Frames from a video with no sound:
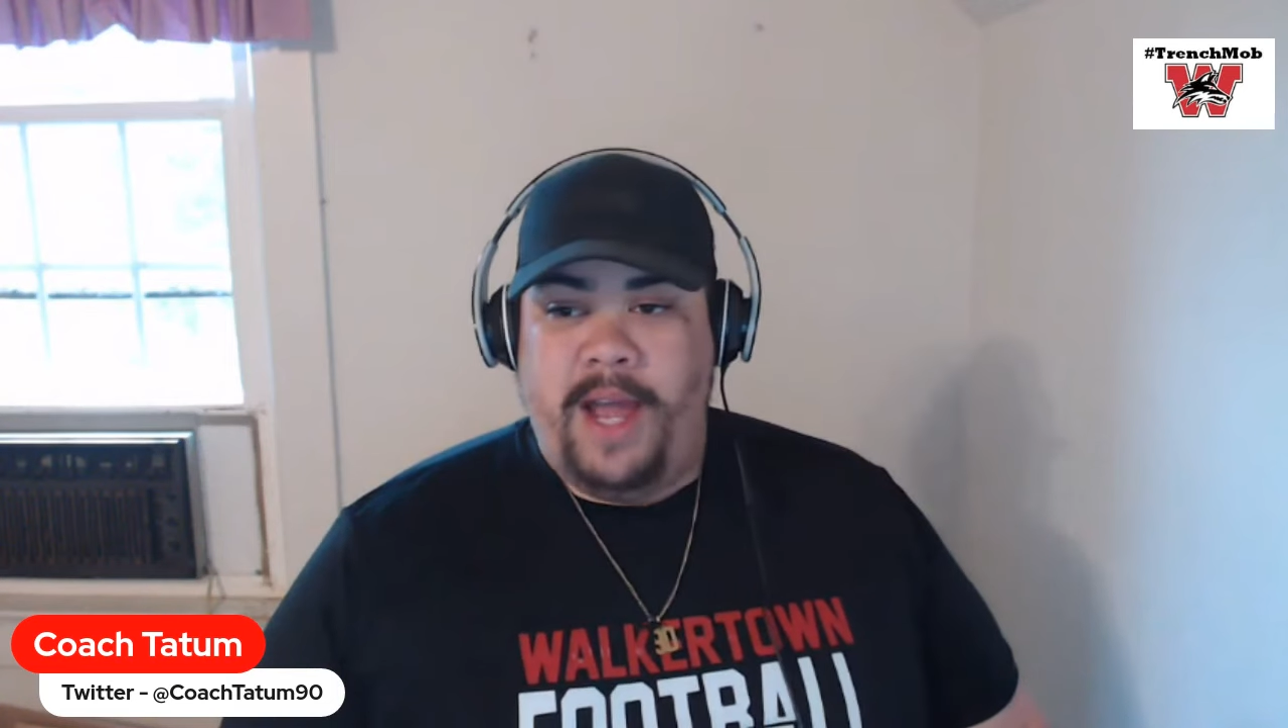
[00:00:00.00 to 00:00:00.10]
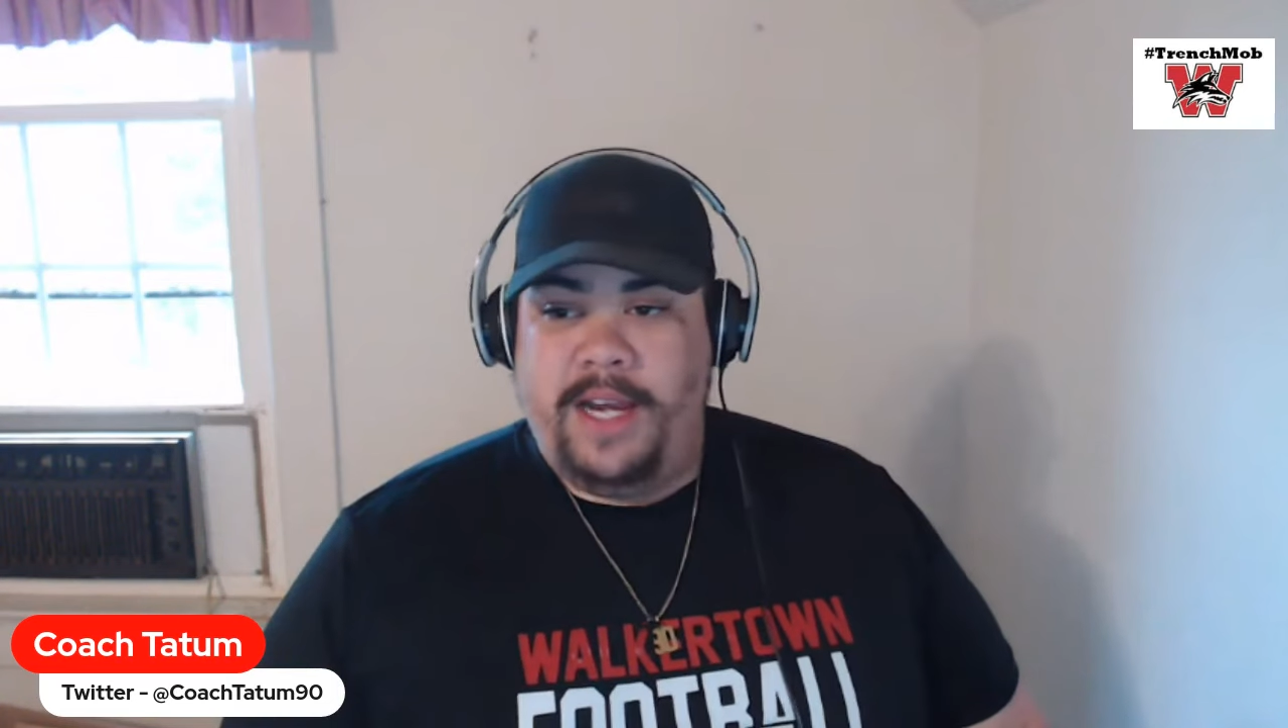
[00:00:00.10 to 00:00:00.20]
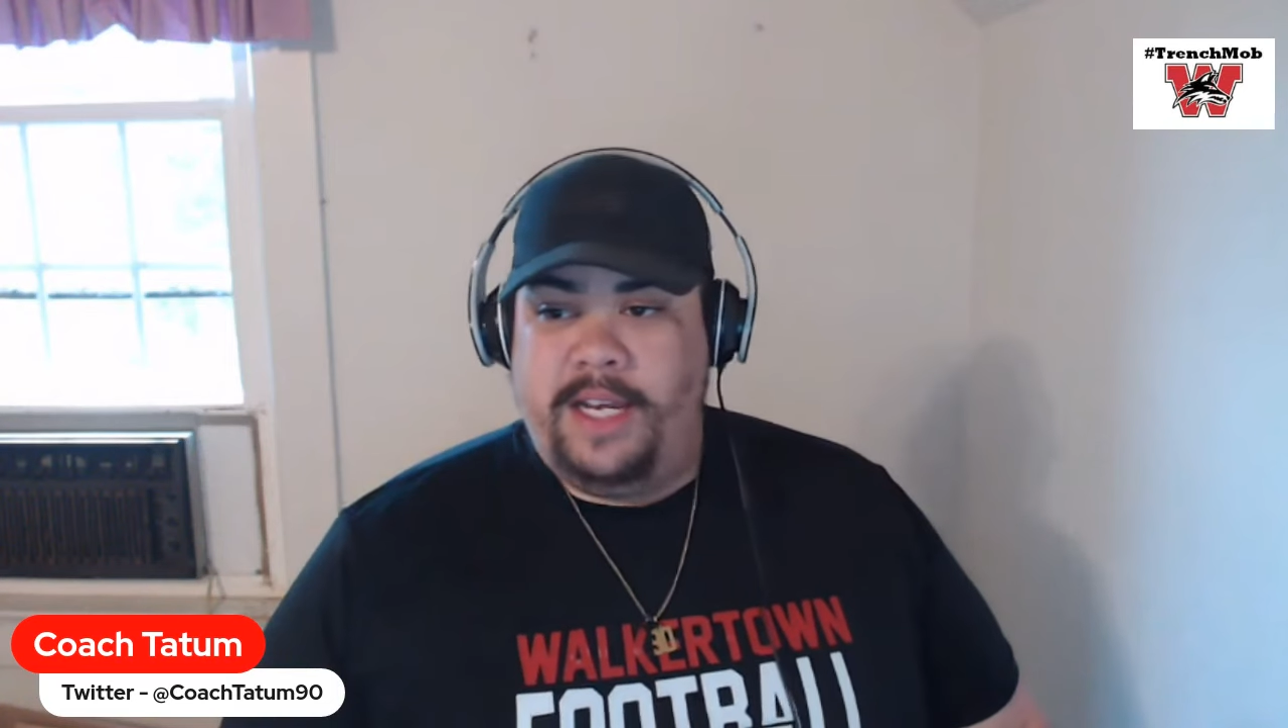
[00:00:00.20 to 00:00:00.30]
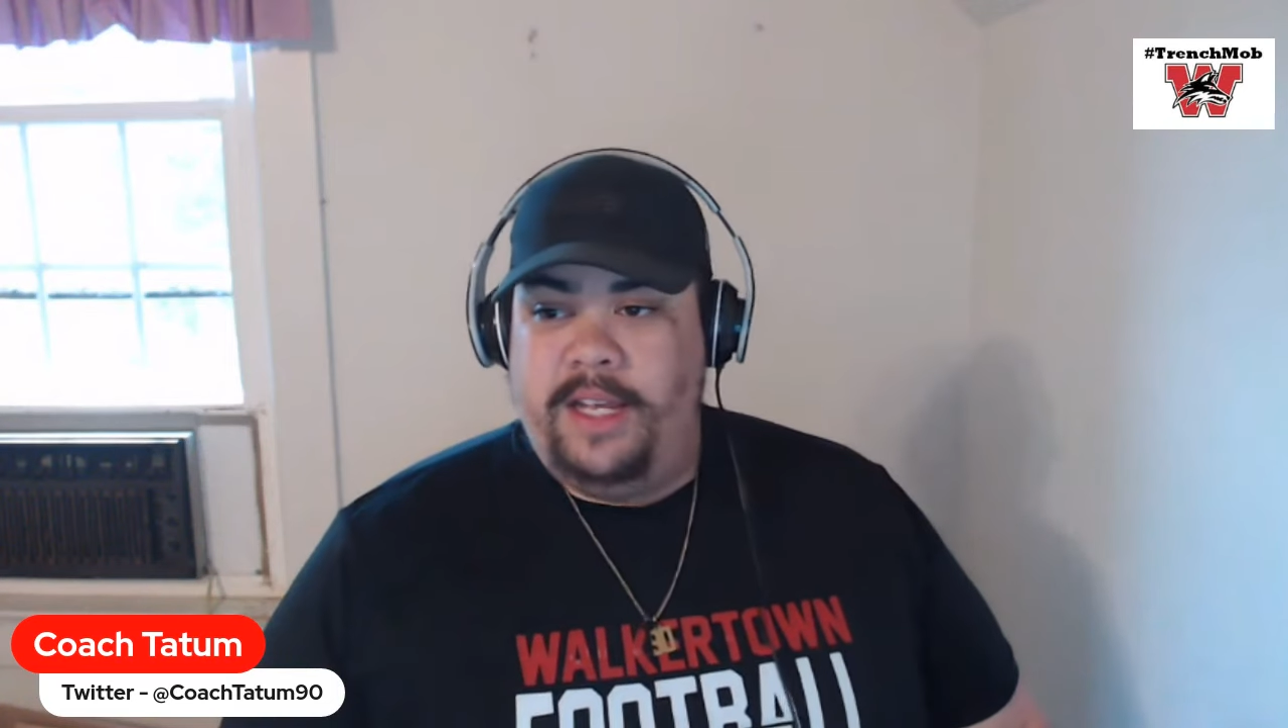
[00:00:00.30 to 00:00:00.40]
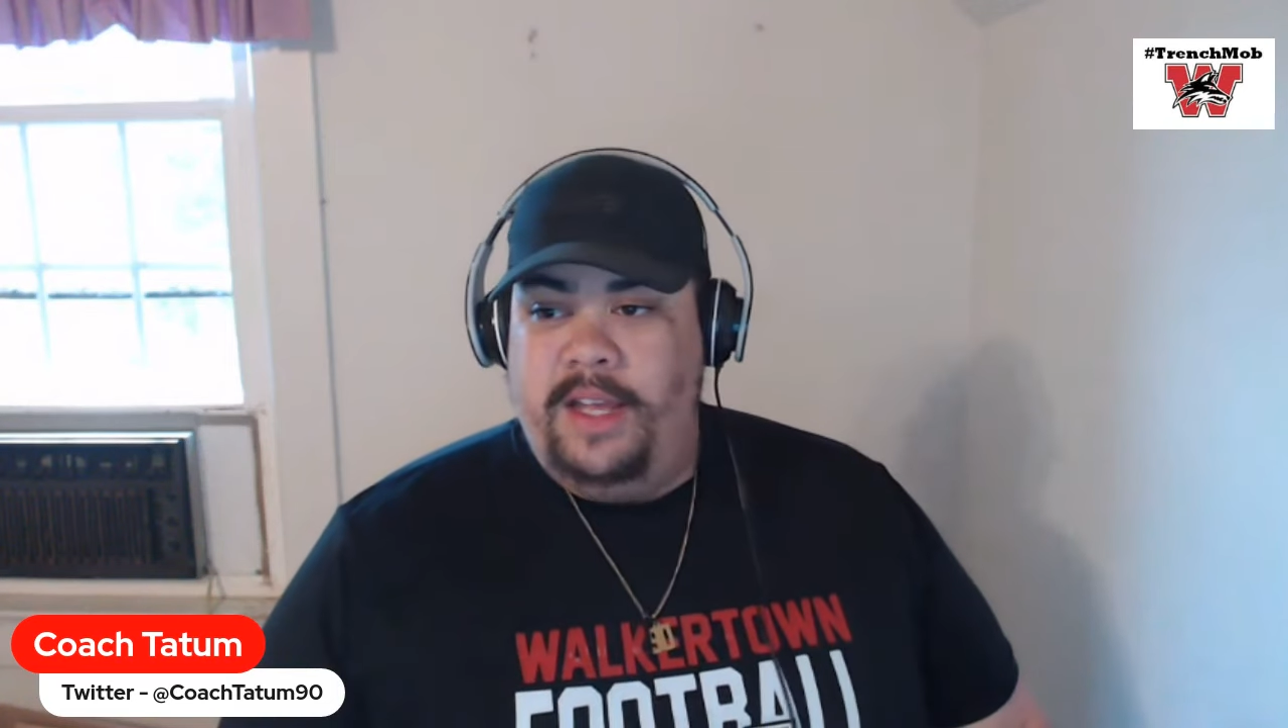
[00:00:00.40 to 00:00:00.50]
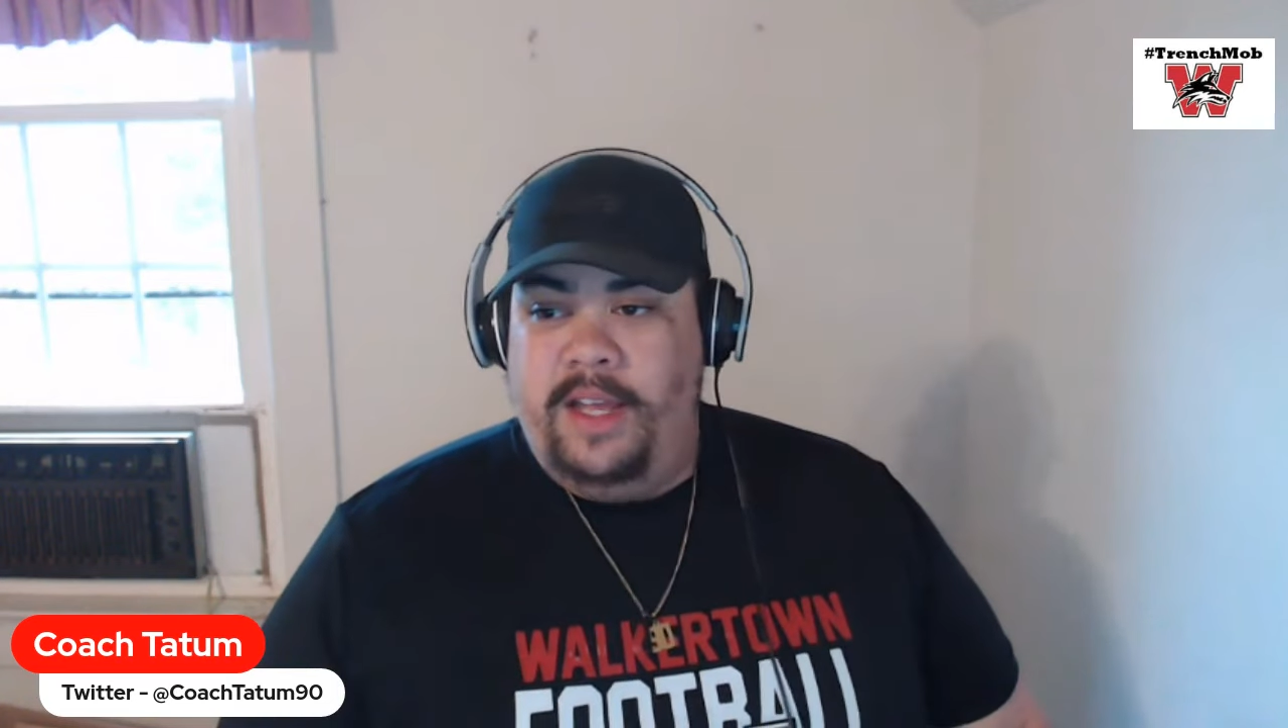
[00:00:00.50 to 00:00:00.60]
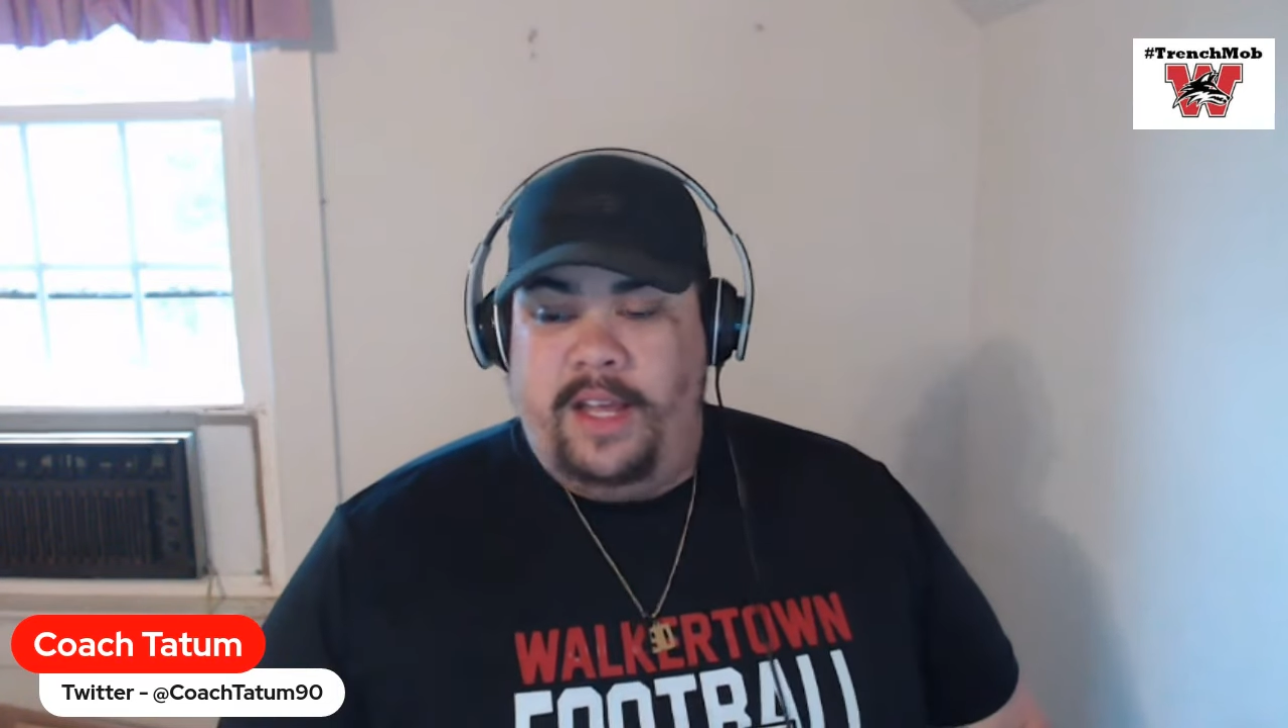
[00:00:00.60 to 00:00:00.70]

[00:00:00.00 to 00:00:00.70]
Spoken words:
90.